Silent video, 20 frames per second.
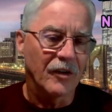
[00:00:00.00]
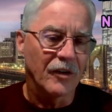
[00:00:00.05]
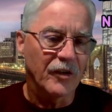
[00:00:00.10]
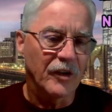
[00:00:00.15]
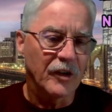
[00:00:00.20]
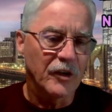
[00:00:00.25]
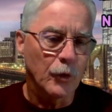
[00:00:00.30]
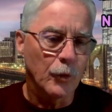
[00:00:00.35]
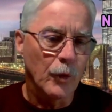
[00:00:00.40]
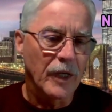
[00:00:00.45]

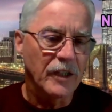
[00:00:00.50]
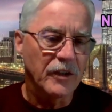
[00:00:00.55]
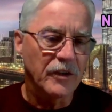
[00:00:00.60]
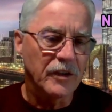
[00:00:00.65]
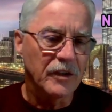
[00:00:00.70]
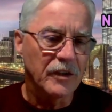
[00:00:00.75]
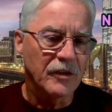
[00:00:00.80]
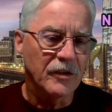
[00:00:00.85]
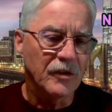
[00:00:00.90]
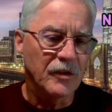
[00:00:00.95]

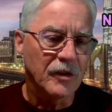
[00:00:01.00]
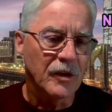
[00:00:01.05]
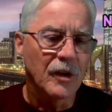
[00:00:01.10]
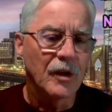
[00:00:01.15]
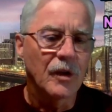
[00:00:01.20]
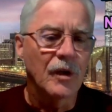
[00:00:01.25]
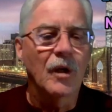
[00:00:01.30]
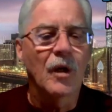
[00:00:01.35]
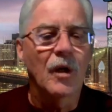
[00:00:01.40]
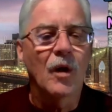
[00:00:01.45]
situations,
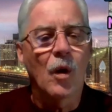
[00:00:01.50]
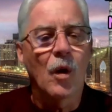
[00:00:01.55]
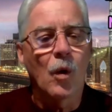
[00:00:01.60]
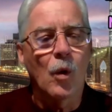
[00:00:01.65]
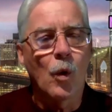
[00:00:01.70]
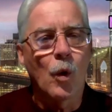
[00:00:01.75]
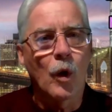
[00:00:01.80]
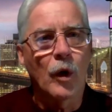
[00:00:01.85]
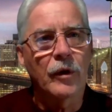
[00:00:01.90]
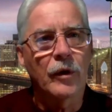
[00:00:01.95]

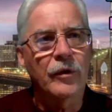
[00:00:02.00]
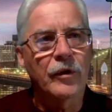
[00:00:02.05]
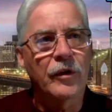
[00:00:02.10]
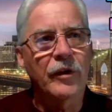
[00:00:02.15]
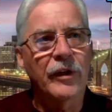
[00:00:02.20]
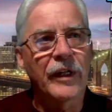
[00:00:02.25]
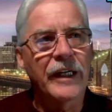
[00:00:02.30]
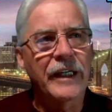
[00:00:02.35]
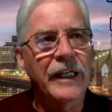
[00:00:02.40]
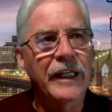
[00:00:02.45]
or
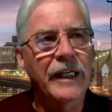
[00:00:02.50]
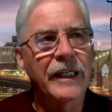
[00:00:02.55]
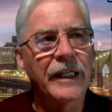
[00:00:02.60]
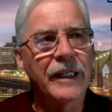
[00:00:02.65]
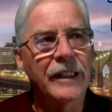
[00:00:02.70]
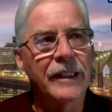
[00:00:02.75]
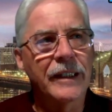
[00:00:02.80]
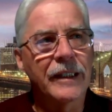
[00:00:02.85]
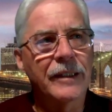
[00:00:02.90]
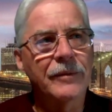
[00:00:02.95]
do they need
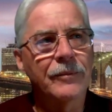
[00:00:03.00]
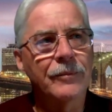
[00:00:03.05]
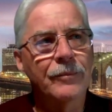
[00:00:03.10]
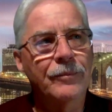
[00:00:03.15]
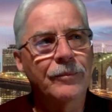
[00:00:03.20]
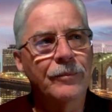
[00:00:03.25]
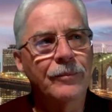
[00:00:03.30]
a